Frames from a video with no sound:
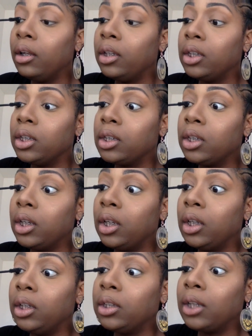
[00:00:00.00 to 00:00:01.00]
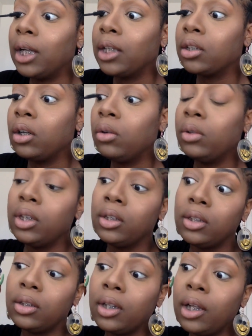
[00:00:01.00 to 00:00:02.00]
and just get each lash coated
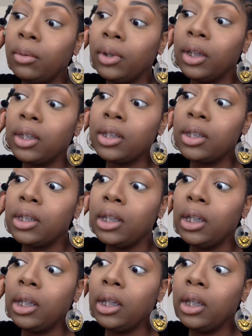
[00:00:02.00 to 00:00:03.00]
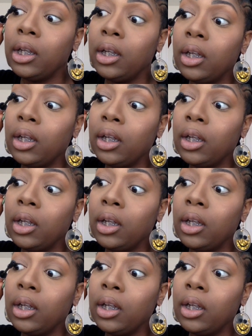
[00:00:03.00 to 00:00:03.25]
so that we could see